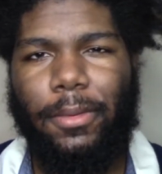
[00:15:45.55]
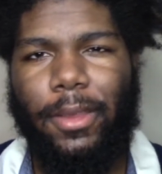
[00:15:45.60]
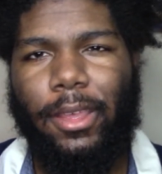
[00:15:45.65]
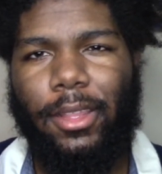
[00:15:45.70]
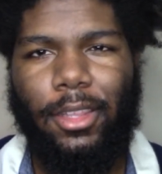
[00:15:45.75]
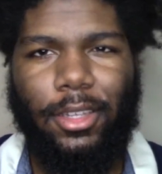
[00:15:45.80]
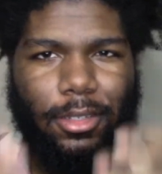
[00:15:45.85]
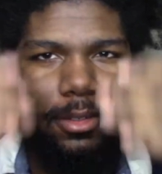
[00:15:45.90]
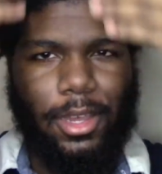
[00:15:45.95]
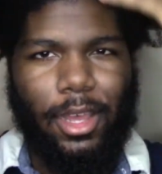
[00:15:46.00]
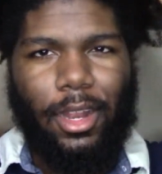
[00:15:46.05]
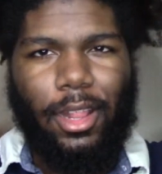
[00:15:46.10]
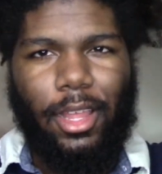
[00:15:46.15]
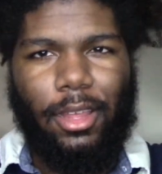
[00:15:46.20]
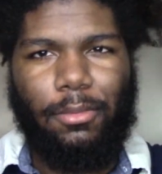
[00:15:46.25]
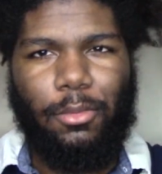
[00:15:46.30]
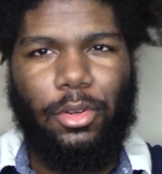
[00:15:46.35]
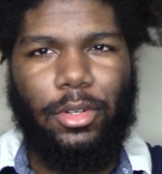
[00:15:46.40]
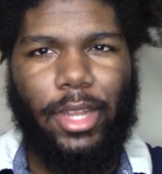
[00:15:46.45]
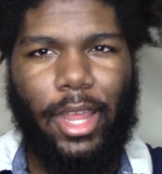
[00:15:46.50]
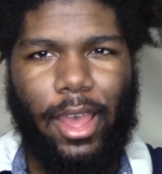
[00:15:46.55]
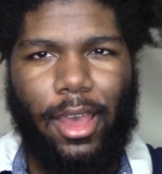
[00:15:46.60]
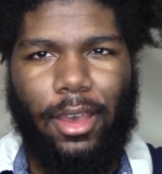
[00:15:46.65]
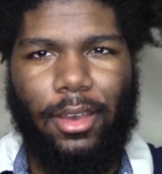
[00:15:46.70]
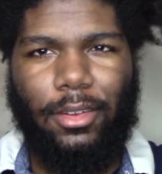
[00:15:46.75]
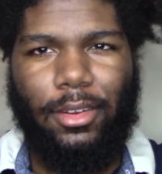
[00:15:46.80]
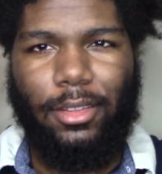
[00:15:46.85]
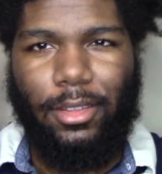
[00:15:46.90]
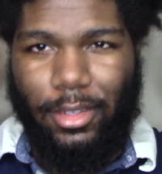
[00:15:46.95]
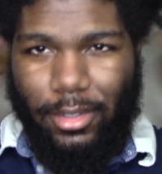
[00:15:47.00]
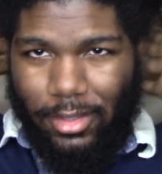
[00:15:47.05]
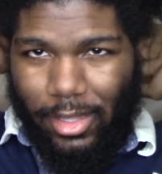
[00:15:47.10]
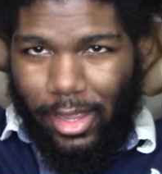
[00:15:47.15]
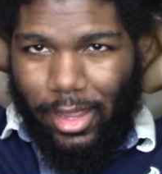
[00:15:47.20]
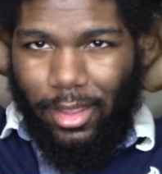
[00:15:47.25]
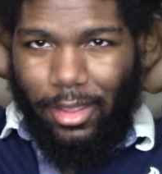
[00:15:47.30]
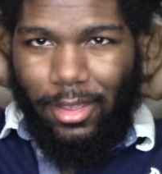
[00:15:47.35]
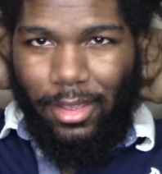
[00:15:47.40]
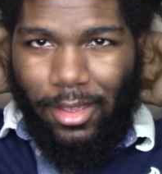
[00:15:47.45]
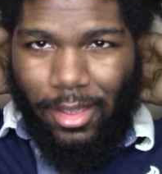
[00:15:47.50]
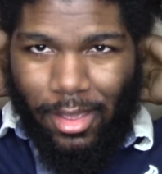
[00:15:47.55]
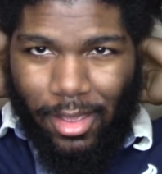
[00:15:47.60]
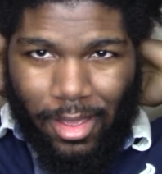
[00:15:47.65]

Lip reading: It had looked kind of like more down, and looked like